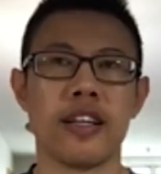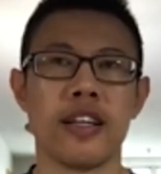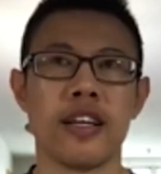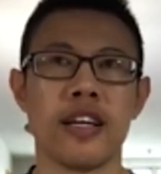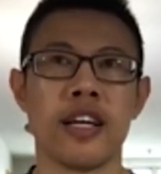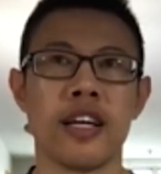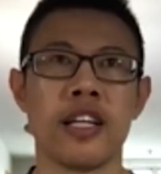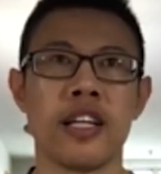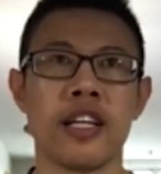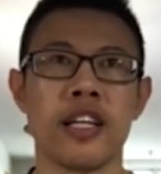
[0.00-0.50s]

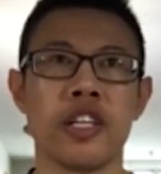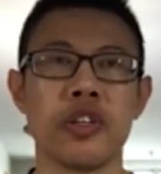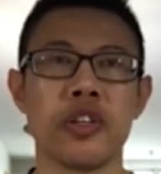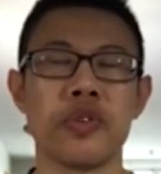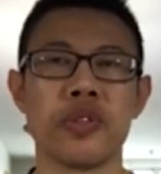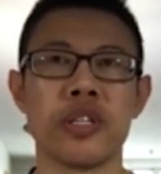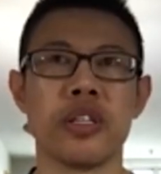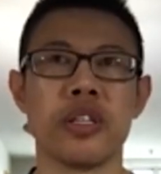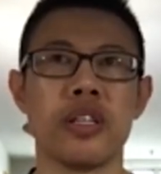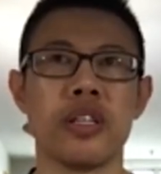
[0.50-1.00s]
And
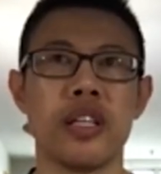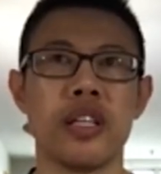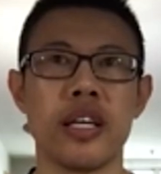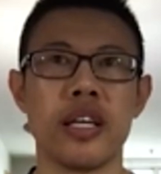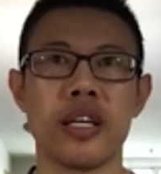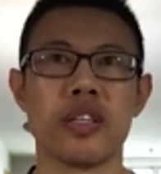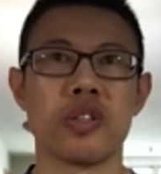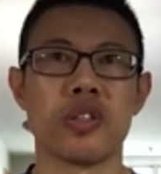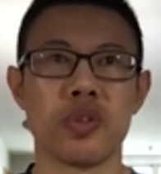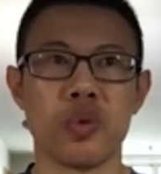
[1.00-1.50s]
using
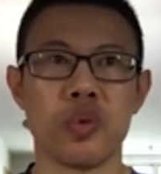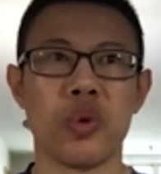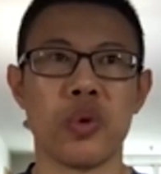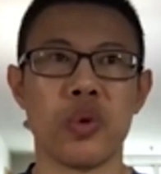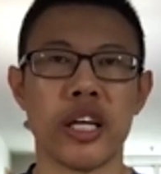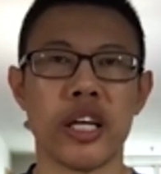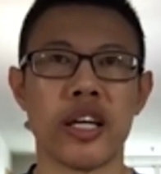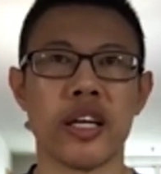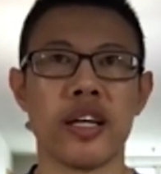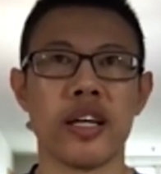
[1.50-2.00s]
this,
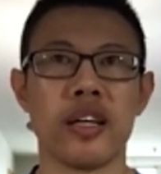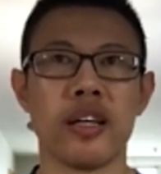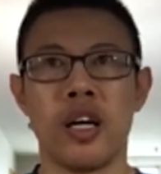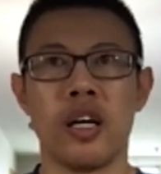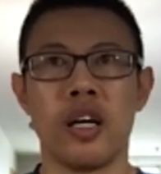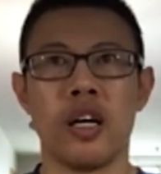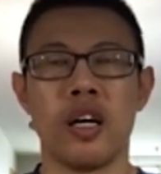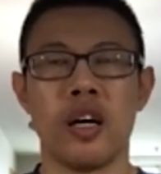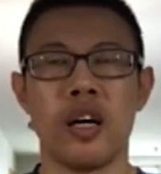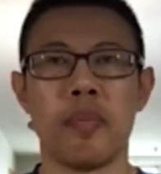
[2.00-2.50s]
we
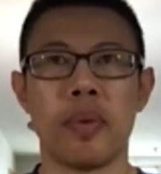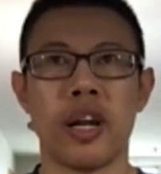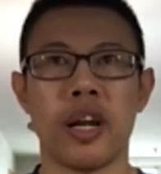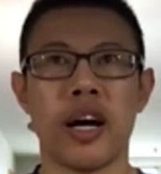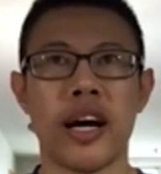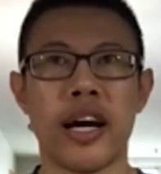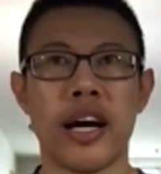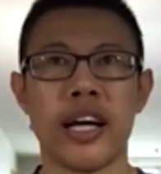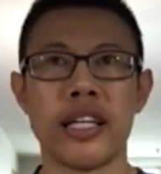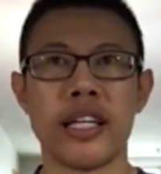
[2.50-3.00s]

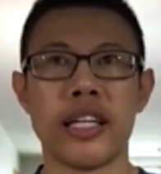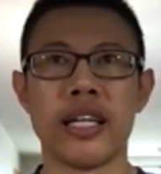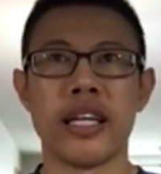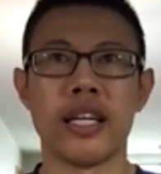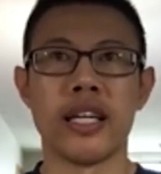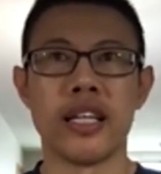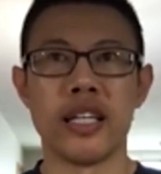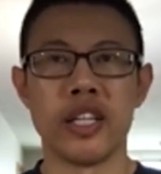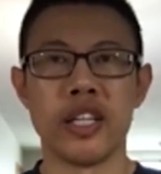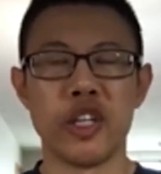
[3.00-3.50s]
applied
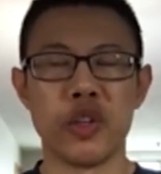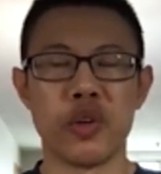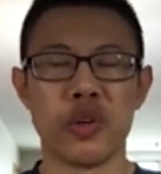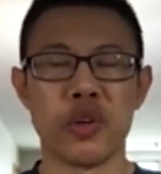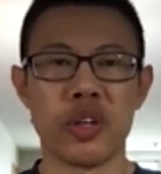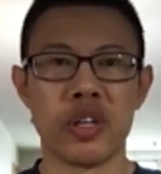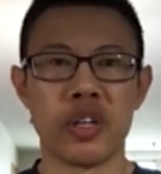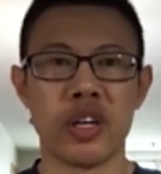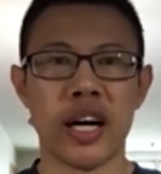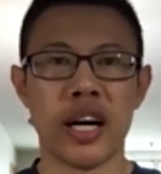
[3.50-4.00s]

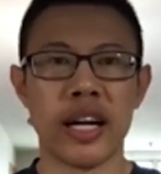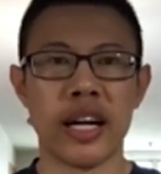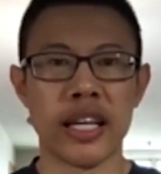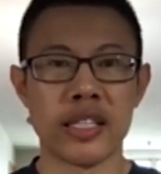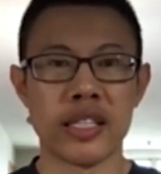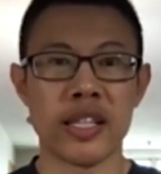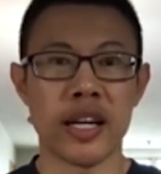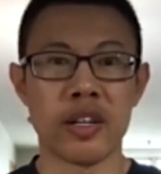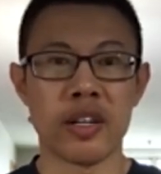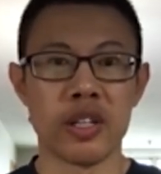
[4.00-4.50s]
either
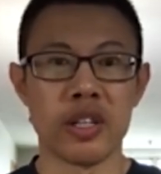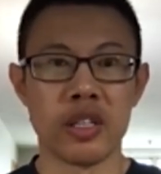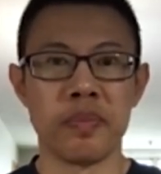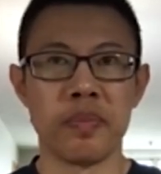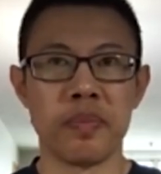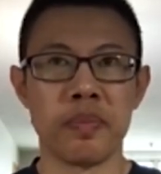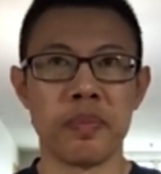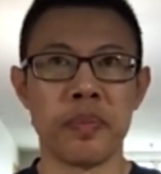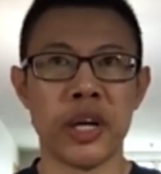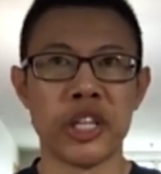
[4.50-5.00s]
Alexander
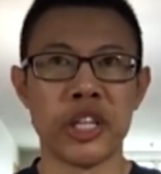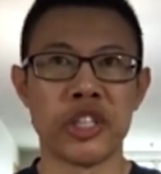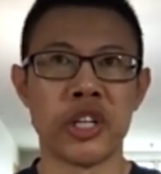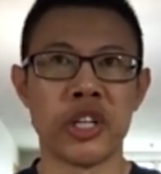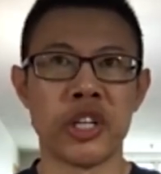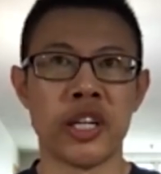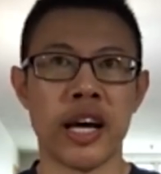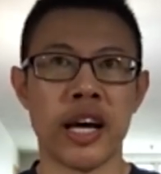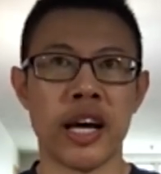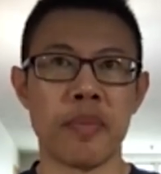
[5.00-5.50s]
patient
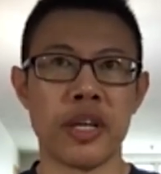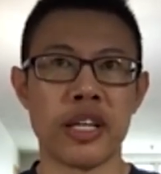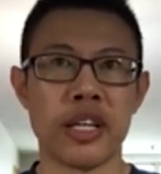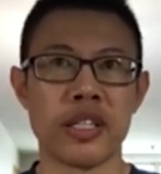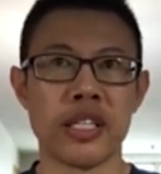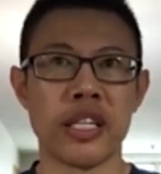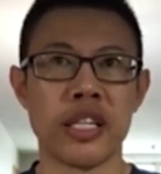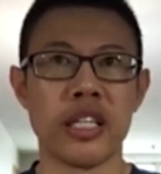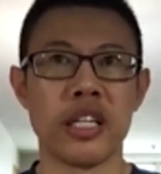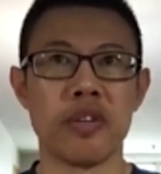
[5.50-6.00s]

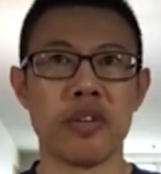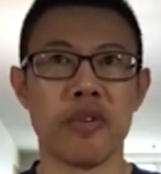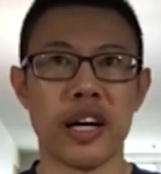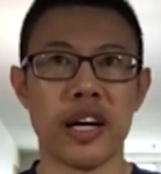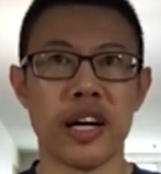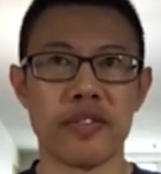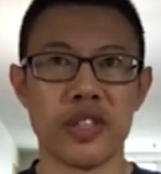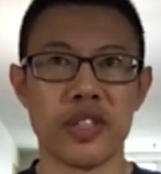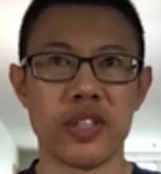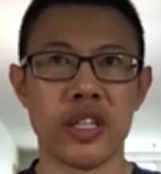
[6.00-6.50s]

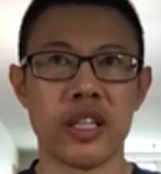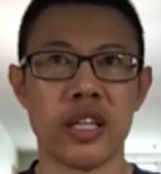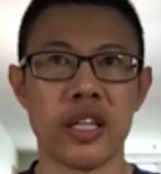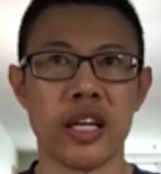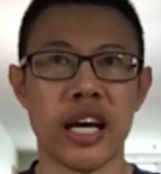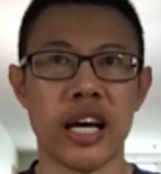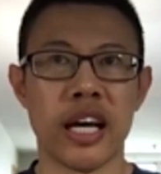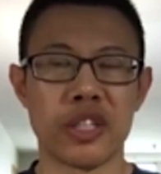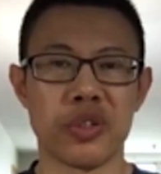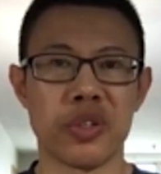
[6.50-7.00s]
iPSC-derived
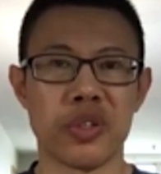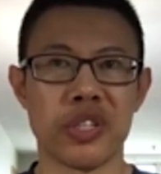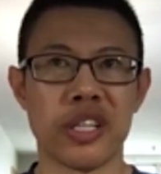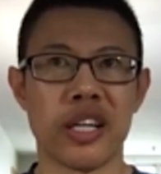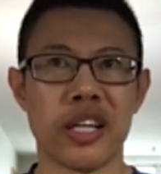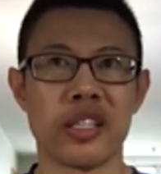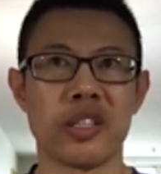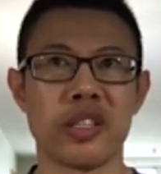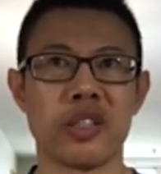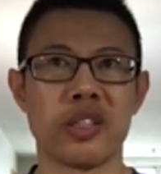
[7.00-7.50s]

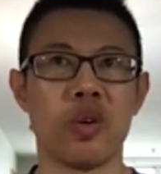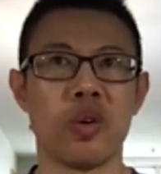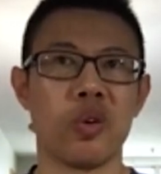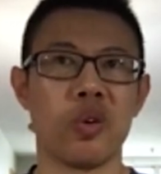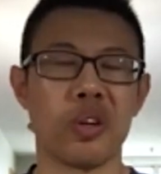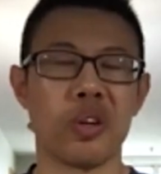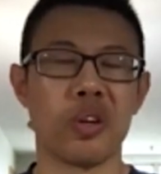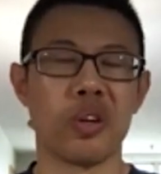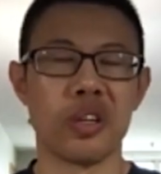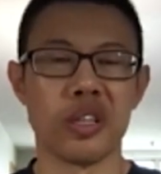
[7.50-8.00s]
astrocytes
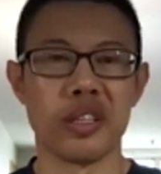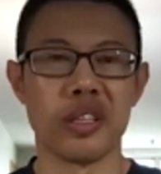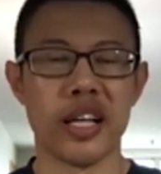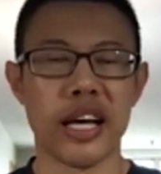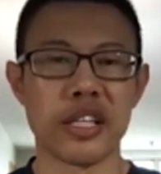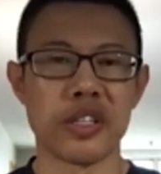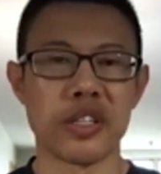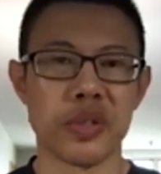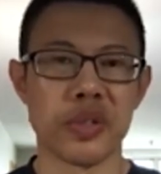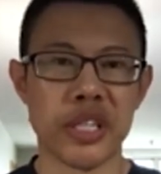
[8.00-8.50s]
or
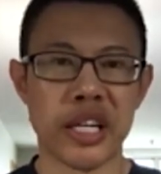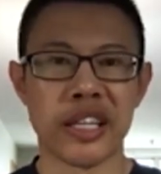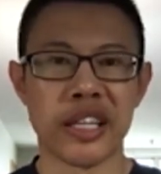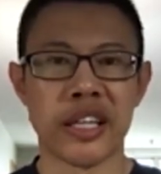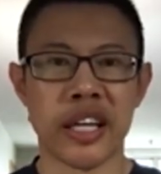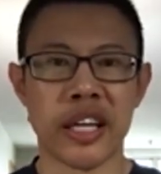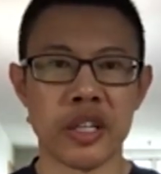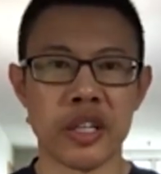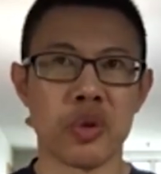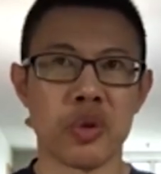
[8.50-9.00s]
the
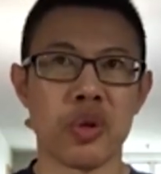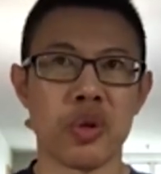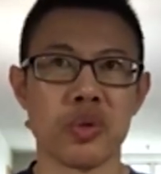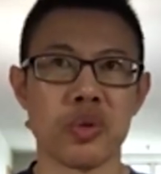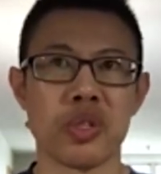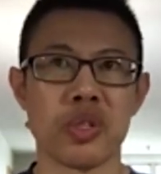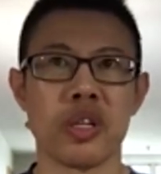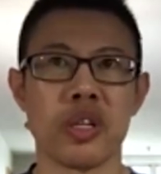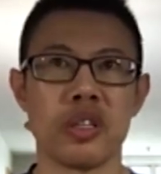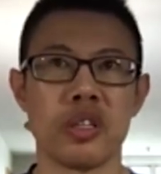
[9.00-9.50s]
isogenic
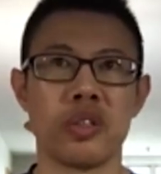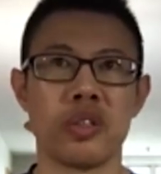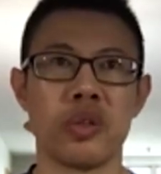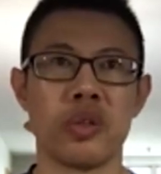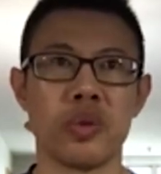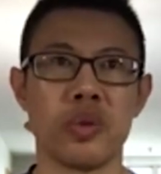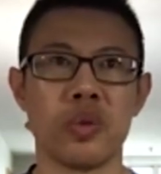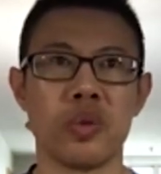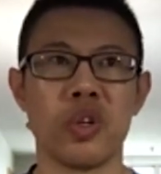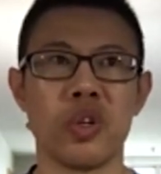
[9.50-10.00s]
controls
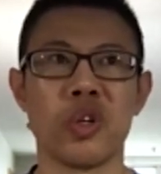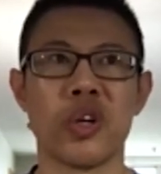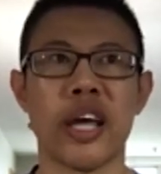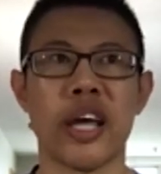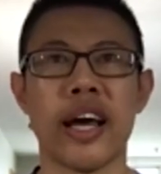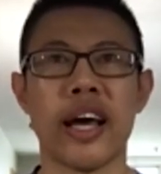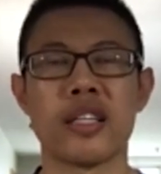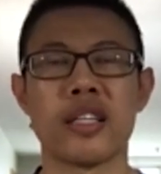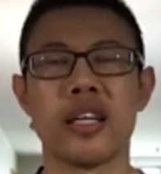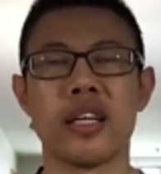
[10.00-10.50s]
to look
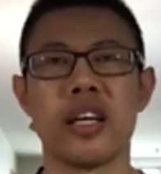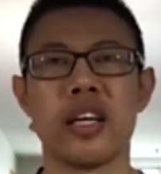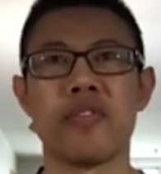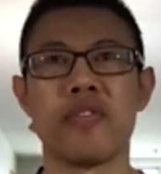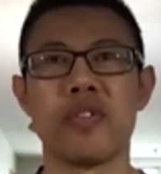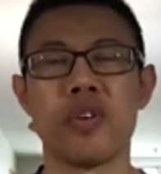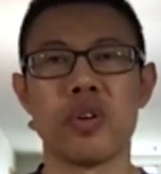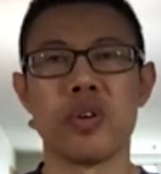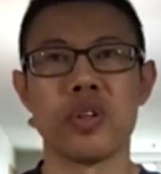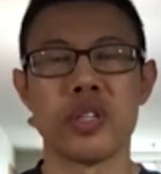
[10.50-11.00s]
at if
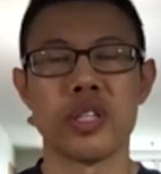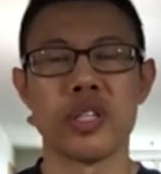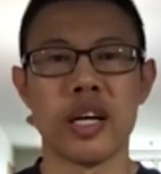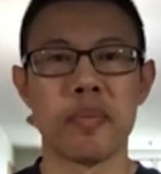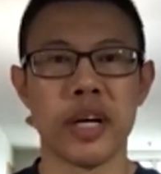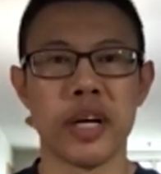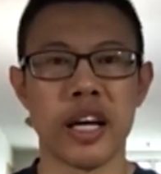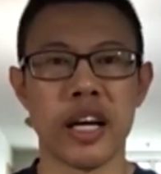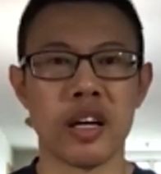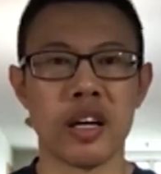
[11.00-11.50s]
there's some
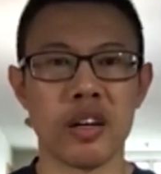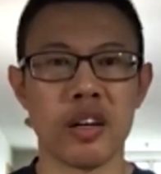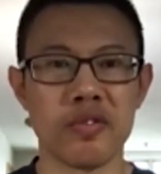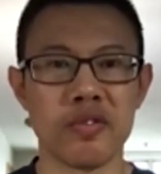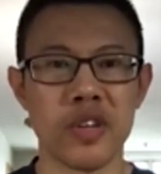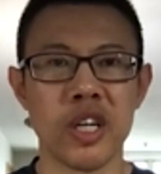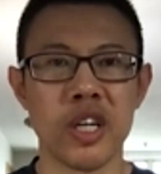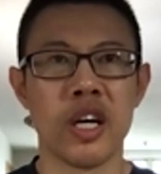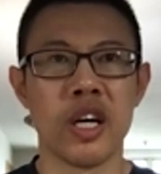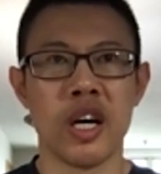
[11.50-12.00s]
kind of
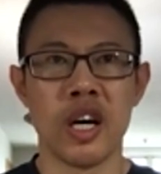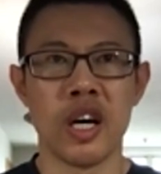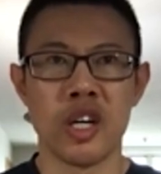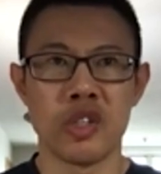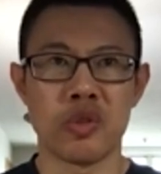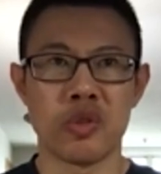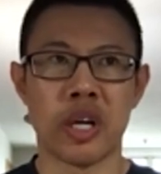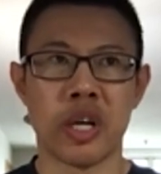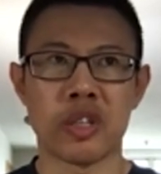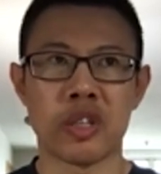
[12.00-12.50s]

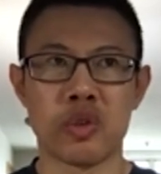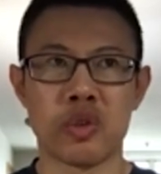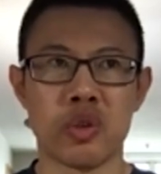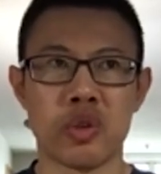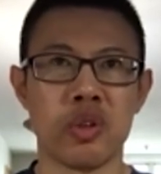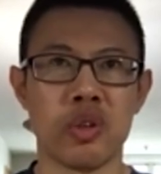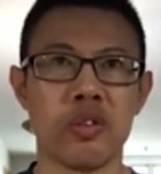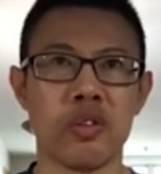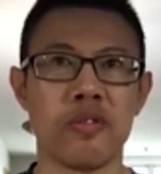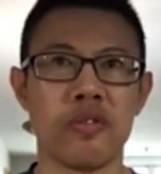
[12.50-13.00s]

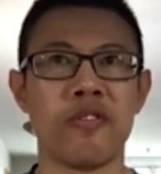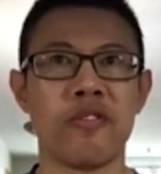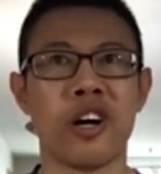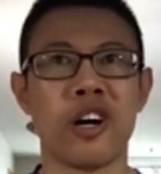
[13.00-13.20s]
structural